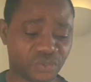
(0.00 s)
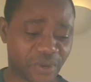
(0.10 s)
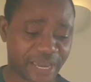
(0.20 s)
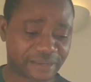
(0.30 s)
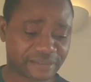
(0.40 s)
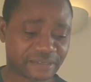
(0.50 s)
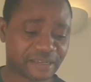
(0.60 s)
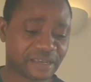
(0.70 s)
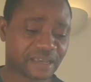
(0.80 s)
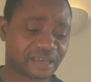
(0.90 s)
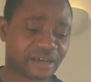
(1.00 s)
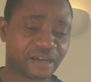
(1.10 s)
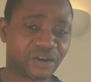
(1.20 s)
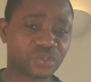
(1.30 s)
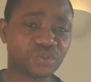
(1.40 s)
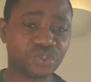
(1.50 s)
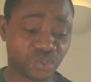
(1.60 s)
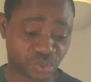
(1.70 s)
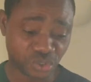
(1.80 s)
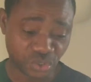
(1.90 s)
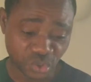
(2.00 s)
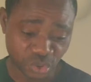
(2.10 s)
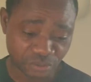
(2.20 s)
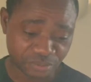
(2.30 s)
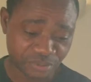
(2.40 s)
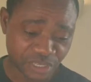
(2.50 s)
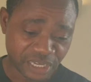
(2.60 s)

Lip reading: the US also use YouTube.